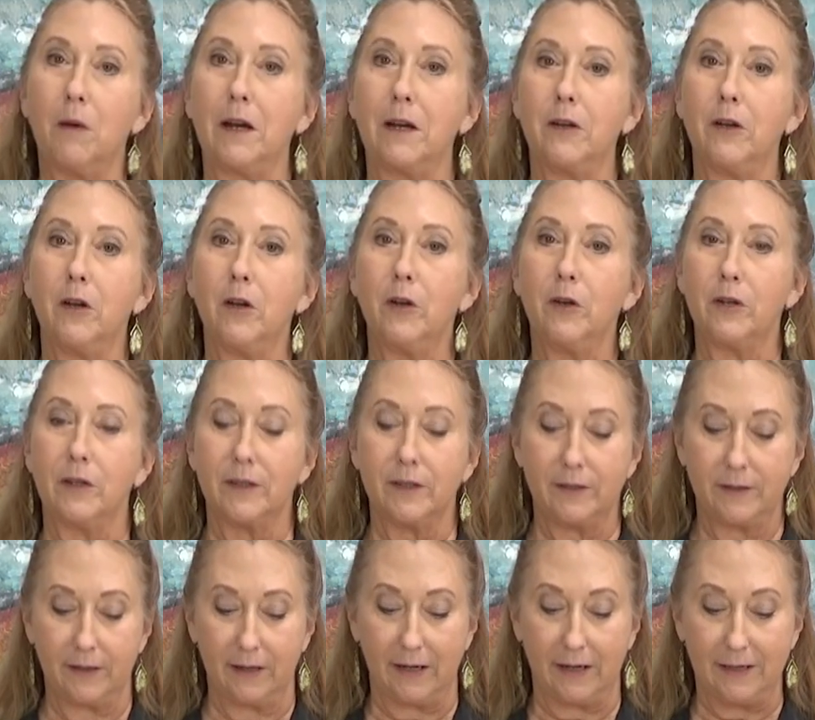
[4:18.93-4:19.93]
might
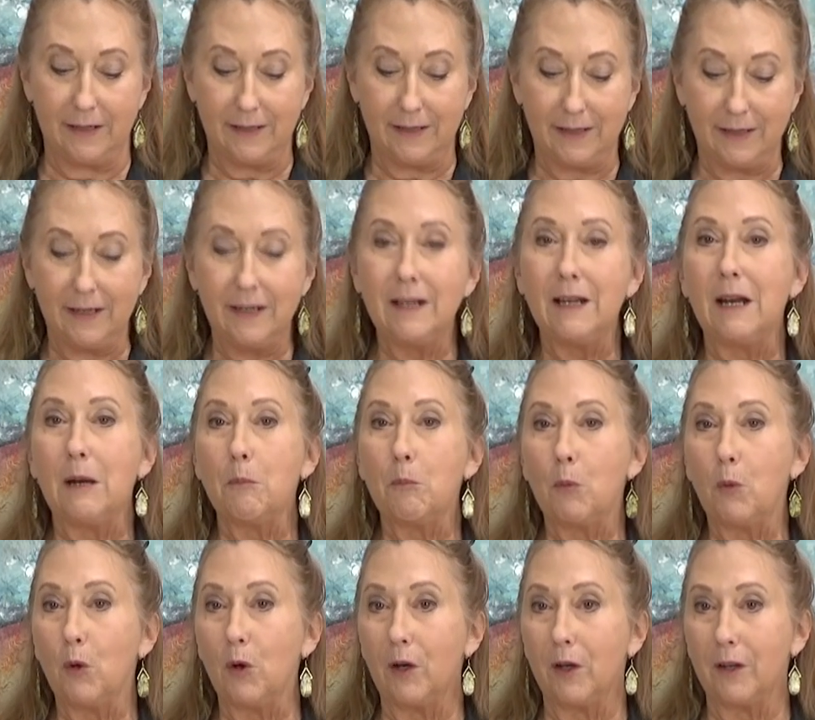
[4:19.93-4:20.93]
notice that I didn't
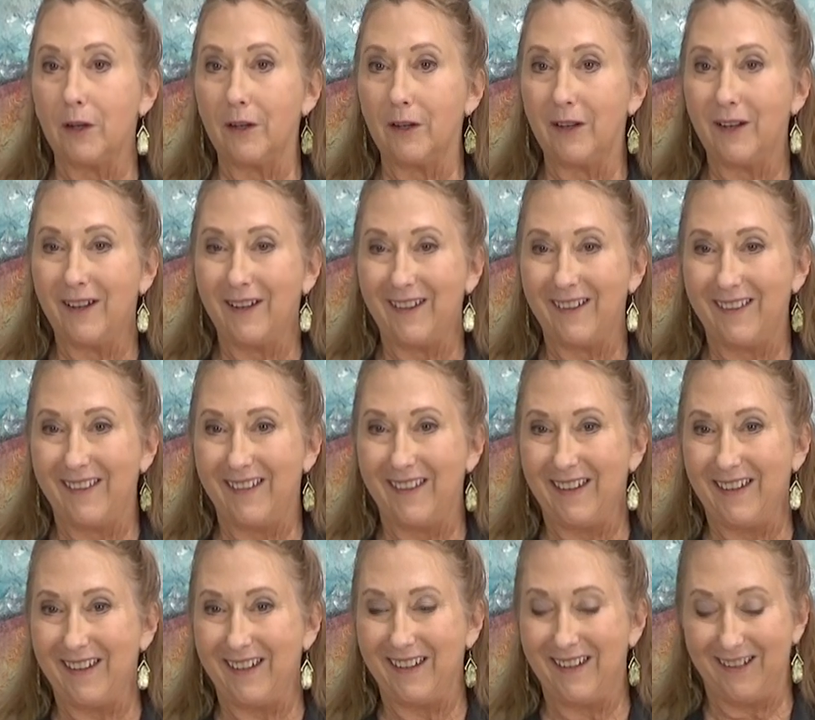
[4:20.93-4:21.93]
put
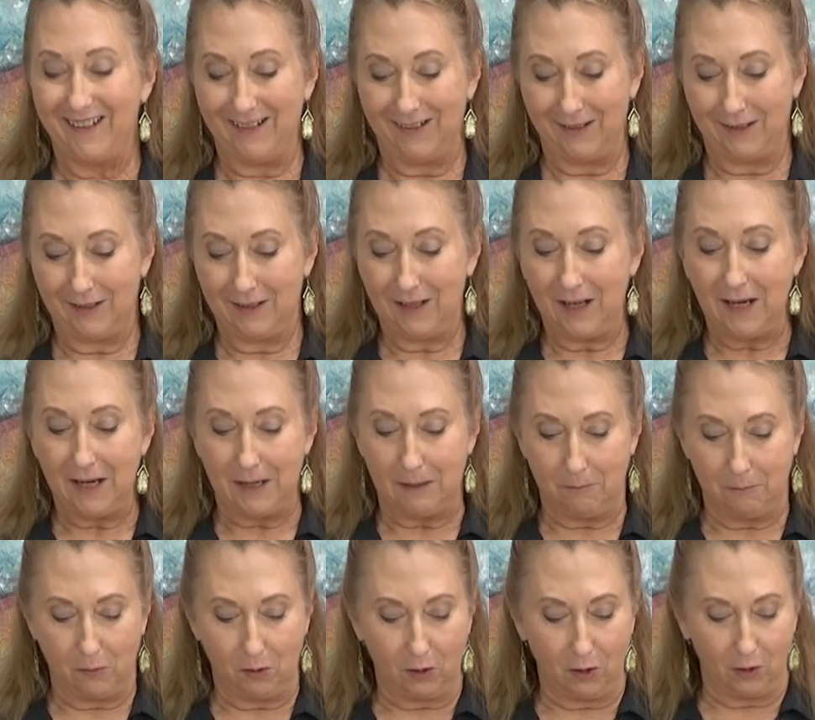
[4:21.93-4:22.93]
the
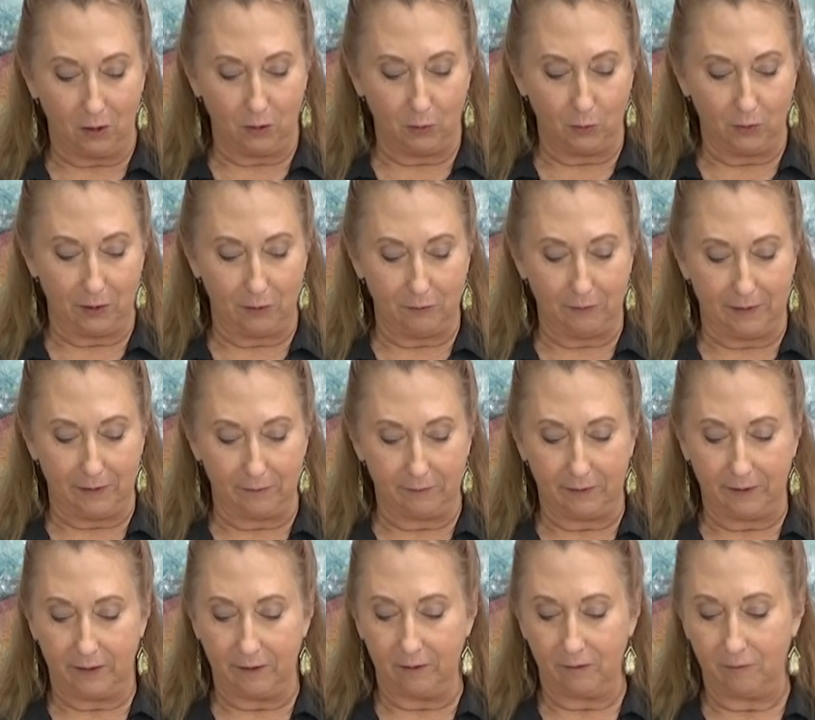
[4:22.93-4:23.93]
tape all the way
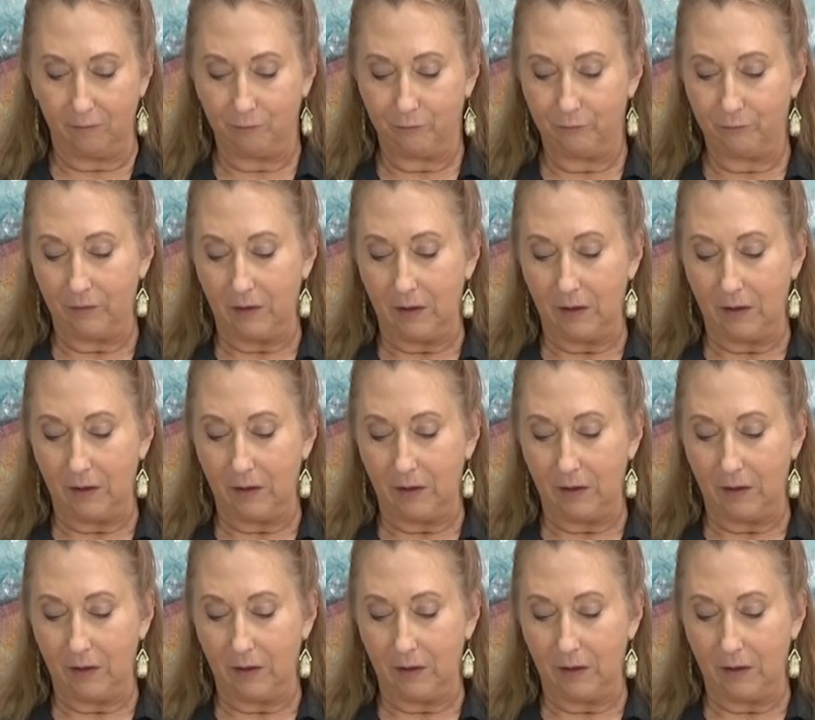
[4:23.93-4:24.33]
around here.